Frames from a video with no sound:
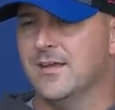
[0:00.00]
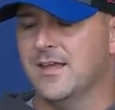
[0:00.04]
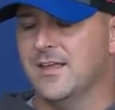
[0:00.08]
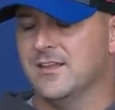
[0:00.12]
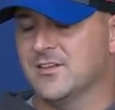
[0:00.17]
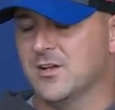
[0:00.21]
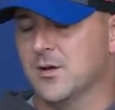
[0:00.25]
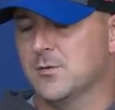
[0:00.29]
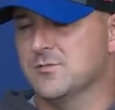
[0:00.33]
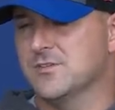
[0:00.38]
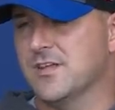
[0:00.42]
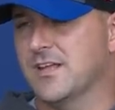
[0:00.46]
In
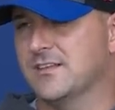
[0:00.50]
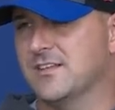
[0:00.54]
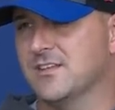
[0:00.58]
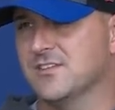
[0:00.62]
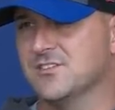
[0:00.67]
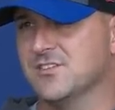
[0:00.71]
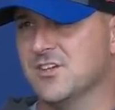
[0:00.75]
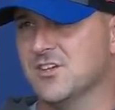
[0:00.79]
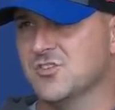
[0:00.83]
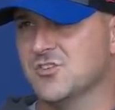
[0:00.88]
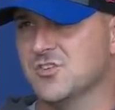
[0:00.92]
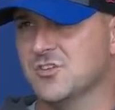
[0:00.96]
terms of that
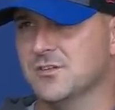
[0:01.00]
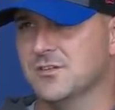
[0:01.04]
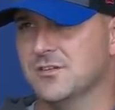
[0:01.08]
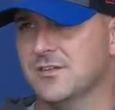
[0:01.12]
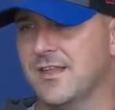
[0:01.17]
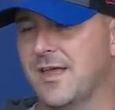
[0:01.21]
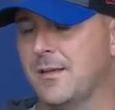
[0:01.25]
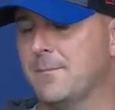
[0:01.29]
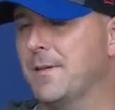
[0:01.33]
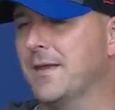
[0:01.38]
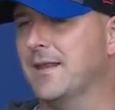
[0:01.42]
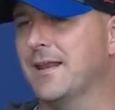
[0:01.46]
decision,
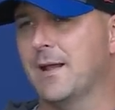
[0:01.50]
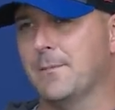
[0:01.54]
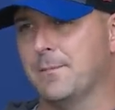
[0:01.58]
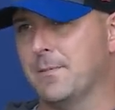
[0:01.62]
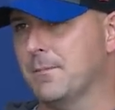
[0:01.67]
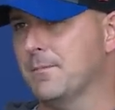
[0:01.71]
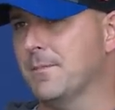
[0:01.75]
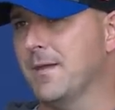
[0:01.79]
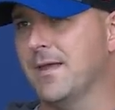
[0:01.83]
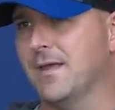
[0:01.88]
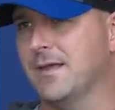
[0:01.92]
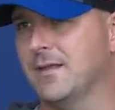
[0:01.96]
that may not
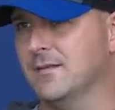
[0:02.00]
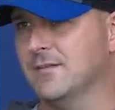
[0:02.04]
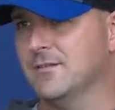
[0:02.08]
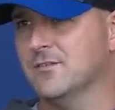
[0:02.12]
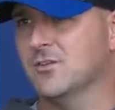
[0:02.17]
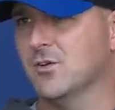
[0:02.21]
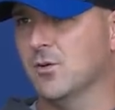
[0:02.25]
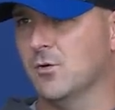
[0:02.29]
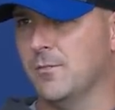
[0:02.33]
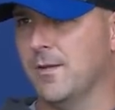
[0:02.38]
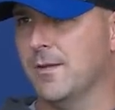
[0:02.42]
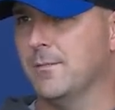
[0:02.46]
be made
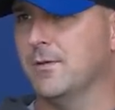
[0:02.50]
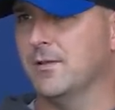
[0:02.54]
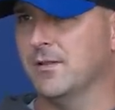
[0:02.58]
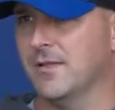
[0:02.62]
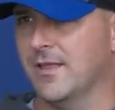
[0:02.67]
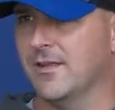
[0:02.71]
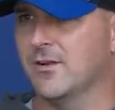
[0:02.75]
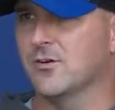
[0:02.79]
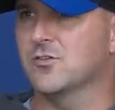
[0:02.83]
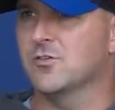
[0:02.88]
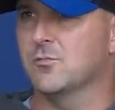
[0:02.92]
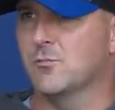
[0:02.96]
until maybe
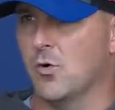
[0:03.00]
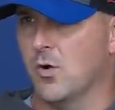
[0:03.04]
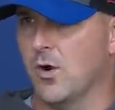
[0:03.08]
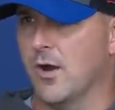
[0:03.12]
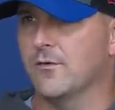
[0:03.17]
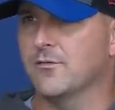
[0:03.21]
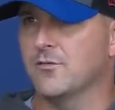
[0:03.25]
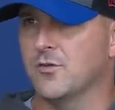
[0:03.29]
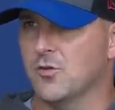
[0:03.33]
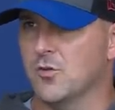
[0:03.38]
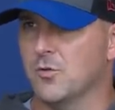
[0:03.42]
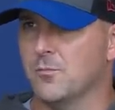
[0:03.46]
later
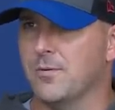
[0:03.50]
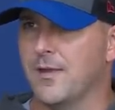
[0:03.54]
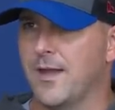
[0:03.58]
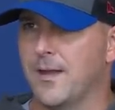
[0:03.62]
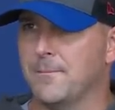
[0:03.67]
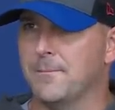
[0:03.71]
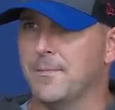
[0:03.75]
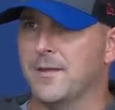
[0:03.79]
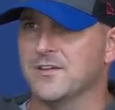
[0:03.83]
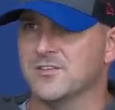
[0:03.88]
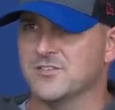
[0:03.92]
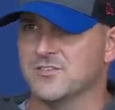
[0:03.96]
tomorrow afternoon,
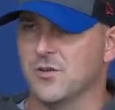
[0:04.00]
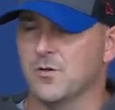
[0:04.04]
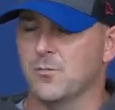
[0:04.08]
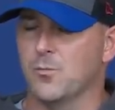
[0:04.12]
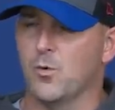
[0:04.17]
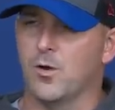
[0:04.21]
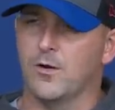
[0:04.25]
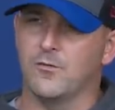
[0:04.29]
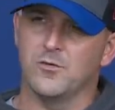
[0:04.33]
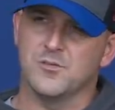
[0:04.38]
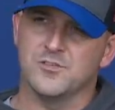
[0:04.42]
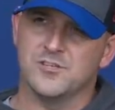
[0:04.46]
Pat, based on
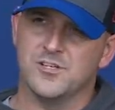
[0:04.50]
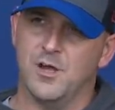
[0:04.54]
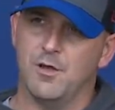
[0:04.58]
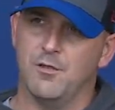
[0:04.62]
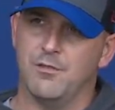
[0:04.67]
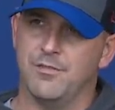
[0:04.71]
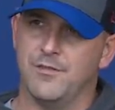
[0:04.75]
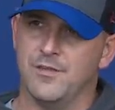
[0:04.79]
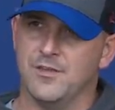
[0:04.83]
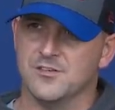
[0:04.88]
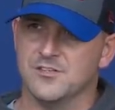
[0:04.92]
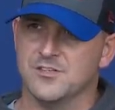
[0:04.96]
where everyone's
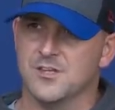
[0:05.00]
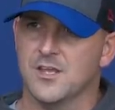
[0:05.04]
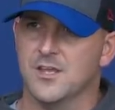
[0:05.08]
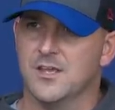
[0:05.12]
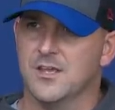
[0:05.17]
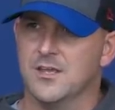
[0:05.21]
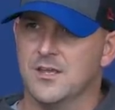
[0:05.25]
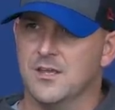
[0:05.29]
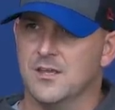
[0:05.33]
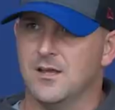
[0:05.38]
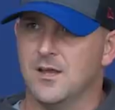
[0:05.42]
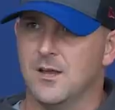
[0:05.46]
health is.
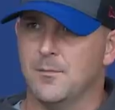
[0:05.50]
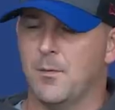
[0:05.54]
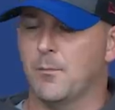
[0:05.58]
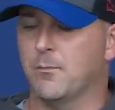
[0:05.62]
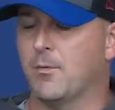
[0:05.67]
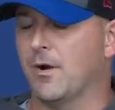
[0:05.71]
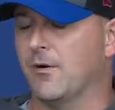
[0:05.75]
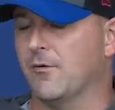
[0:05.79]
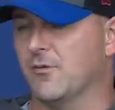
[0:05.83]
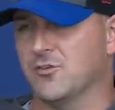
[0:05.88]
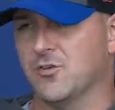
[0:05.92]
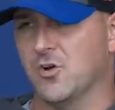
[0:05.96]
But
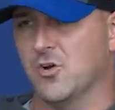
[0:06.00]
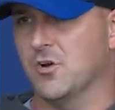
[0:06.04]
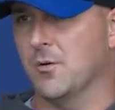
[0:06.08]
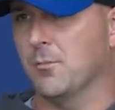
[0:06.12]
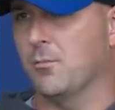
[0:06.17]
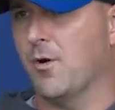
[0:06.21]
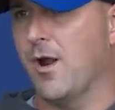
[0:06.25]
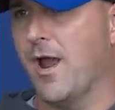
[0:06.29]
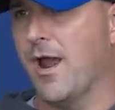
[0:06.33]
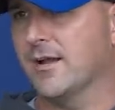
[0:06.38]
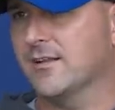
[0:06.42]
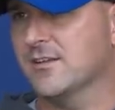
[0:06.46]
Brett returned to
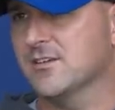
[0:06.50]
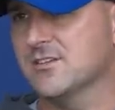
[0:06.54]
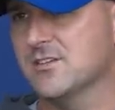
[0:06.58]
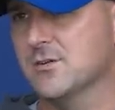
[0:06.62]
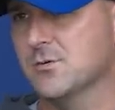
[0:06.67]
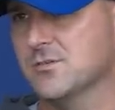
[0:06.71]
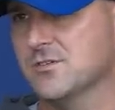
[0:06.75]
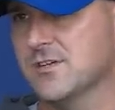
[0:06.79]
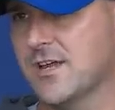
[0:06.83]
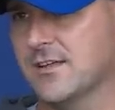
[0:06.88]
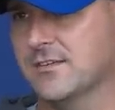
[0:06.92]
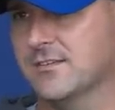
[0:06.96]
practice. He
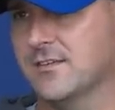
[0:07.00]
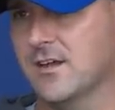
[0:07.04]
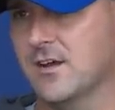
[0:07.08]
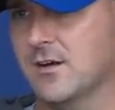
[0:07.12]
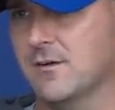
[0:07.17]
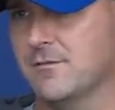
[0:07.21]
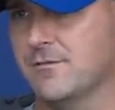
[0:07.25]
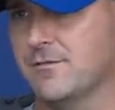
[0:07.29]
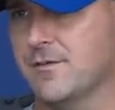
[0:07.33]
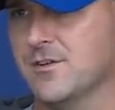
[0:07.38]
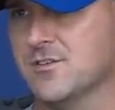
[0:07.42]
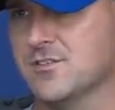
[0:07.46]
was out
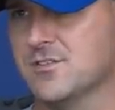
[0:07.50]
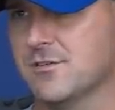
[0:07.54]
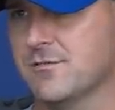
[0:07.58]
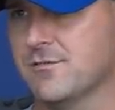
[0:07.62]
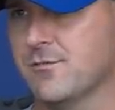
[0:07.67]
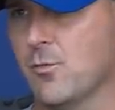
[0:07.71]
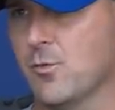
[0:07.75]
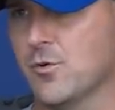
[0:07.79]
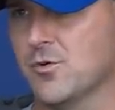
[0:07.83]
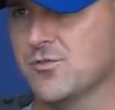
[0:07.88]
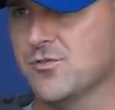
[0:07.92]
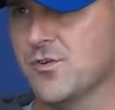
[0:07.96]
there, finished it
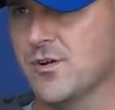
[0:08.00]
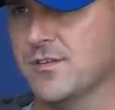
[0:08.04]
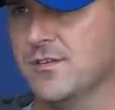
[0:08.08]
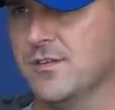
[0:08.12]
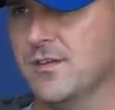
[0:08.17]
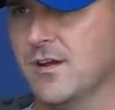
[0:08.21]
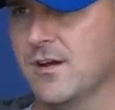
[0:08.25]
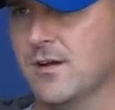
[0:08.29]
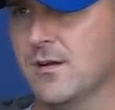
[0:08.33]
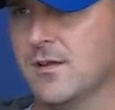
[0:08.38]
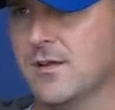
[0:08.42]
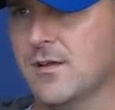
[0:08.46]
for us right
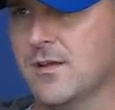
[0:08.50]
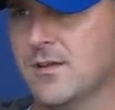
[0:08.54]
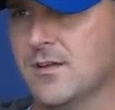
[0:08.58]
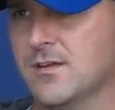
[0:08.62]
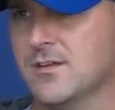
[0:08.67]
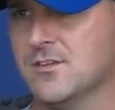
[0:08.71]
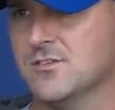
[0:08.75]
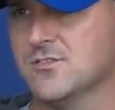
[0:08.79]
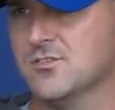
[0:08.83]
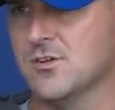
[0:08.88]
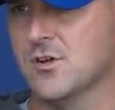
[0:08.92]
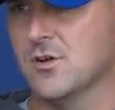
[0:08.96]
there.
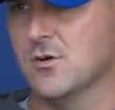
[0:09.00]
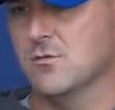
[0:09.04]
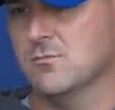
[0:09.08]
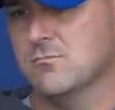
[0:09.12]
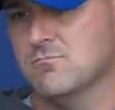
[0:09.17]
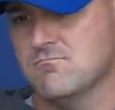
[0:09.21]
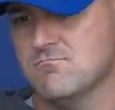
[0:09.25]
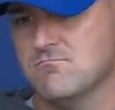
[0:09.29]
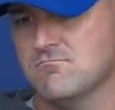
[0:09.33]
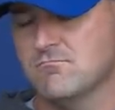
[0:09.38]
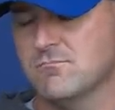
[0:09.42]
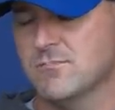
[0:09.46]
So,
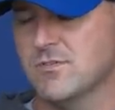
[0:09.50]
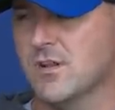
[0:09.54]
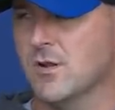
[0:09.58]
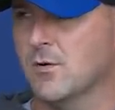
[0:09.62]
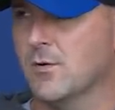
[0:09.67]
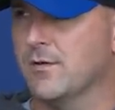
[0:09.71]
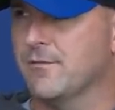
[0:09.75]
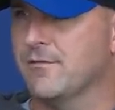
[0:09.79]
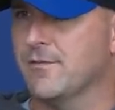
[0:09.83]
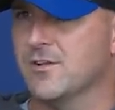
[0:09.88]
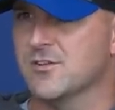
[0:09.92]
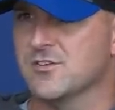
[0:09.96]
you know,
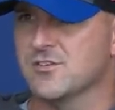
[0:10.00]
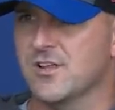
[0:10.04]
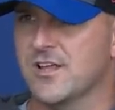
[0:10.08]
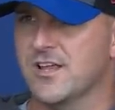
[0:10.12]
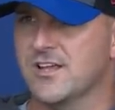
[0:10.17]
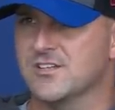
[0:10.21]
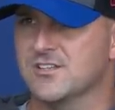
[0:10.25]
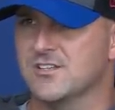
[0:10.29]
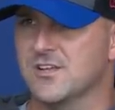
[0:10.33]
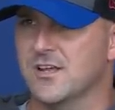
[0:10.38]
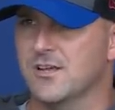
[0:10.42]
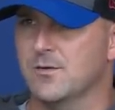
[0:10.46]
he finished
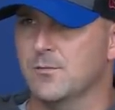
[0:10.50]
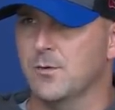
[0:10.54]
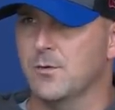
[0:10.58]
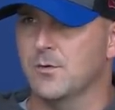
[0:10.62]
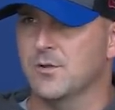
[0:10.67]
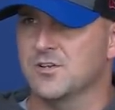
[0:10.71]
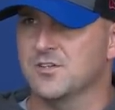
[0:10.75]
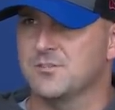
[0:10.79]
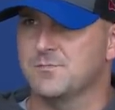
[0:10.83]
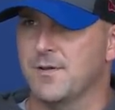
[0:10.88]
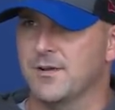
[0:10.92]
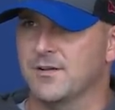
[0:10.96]
last night. We
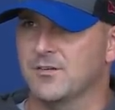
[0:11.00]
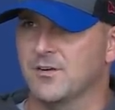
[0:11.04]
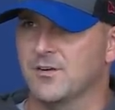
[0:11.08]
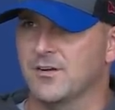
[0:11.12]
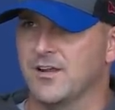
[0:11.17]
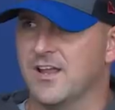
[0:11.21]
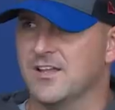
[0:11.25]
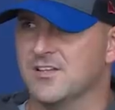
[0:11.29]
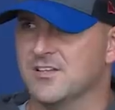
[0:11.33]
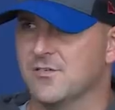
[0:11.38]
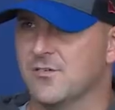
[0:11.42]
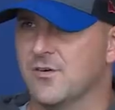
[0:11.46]
would expect our
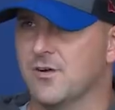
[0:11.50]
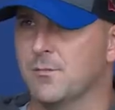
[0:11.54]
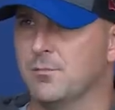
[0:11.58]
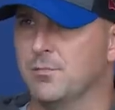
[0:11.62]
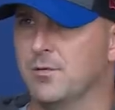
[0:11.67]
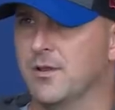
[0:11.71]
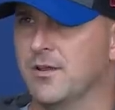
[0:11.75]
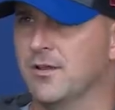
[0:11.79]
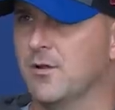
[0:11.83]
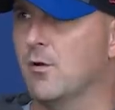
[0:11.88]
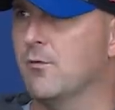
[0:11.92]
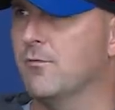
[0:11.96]
guys to get ready to
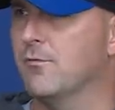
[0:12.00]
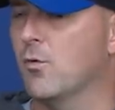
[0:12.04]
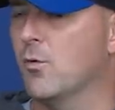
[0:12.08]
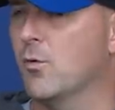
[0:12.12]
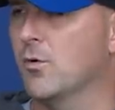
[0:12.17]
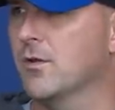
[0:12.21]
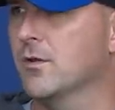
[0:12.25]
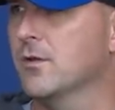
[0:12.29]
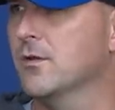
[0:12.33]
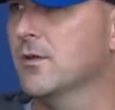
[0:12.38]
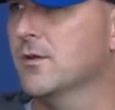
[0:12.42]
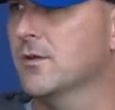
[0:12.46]
play going
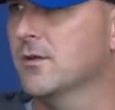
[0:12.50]
forward.